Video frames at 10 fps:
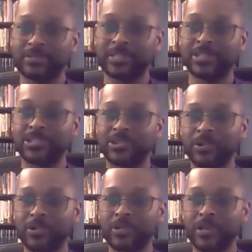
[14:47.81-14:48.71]
In
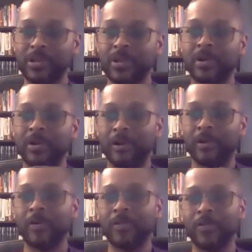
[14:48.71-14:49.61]
short,
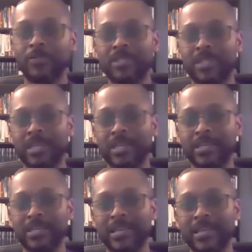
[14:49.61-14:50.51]
all those
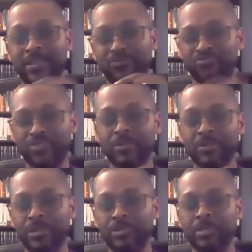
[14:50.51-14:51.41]
things that real
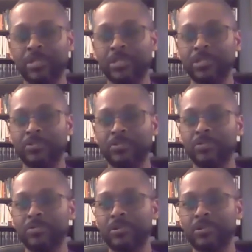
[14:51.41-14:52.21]
humans do